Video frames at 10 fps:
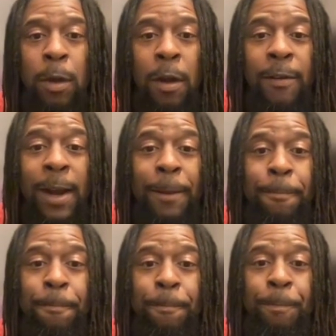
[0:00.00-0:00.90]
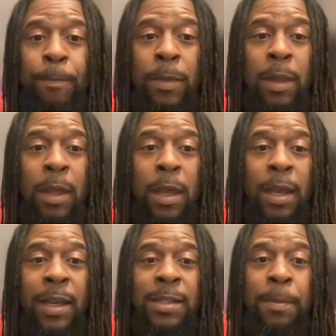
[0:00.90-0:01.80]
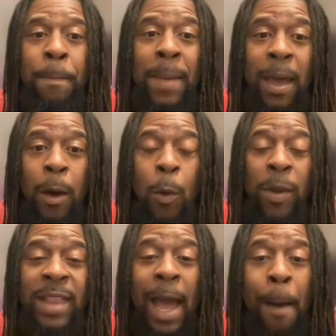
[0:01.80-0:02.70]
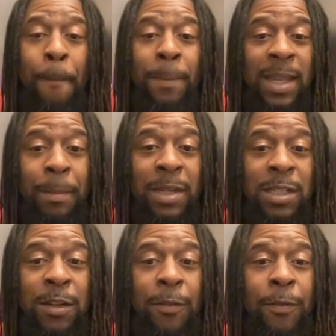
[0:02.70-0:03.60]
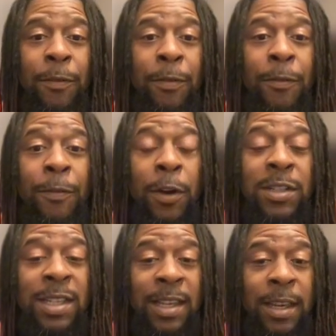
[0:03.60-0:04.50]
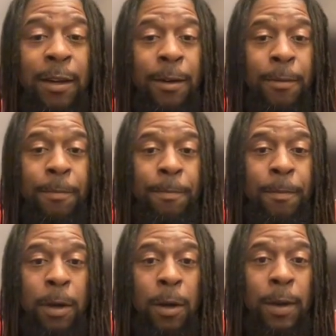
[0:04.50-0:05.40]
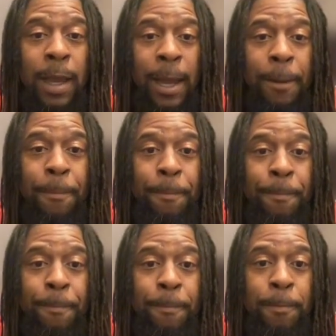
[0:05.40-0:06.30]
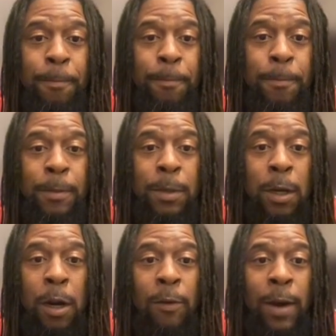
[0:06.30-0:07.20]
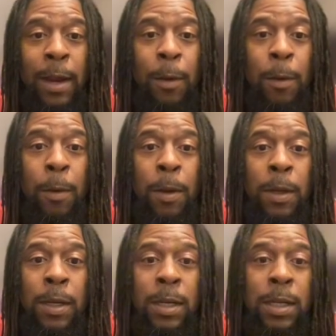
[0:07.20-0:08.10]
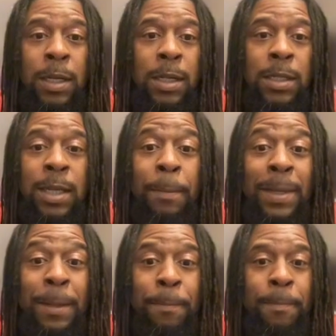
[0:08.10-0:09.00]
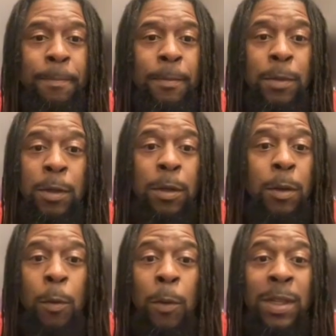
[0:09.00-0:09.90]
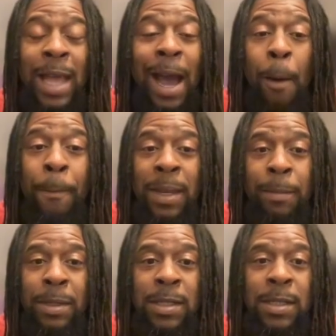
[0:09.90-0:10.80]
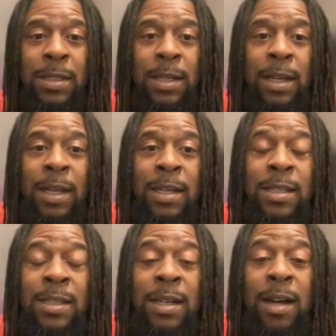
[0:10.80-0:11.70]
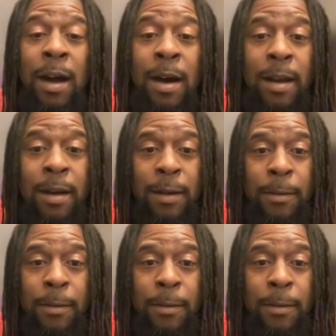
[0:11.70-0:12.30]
all right, is male without blemish first year, okay? All right? Tamim, without blemish. Zakar,